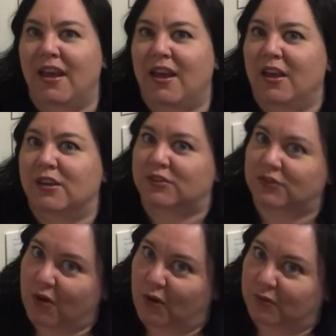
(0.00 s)

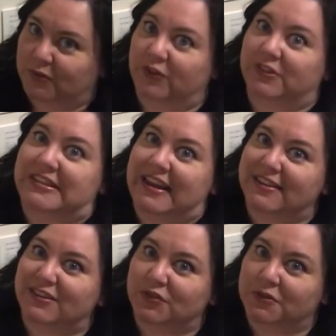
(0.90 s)
So, for today's
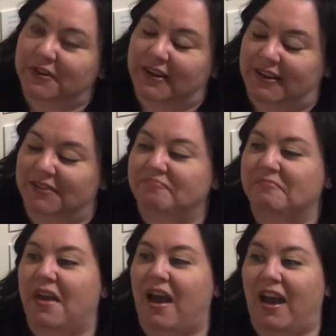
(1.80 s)
story,
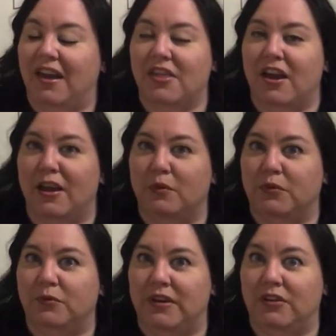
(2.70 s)
I thought I would
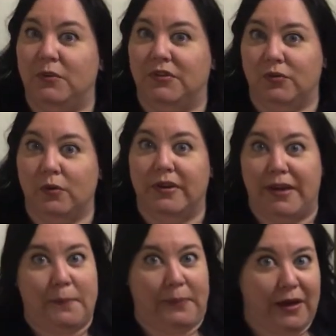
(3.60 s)
read you a story
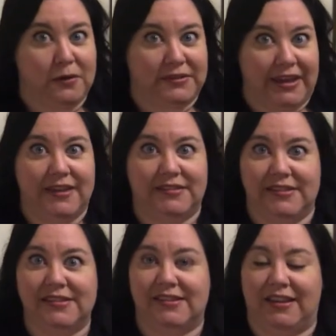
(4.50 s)
about
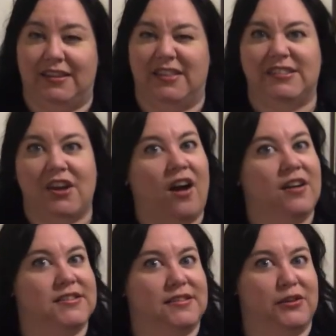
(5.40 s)
Kandinsky that talks a
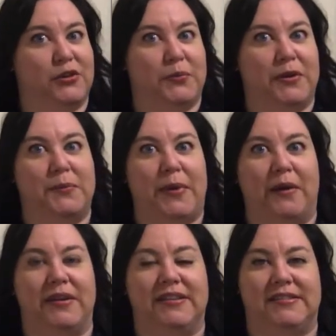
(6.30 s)
little bit about
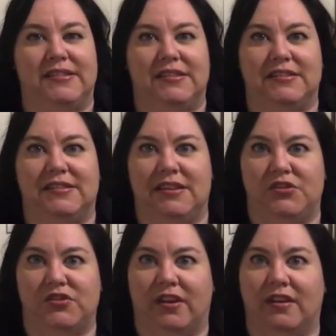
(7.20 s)
his
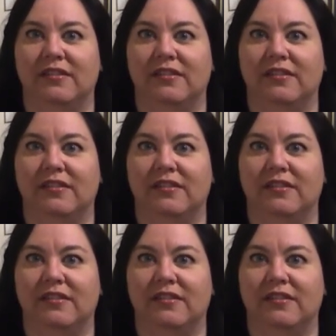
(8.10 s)
synesthesia,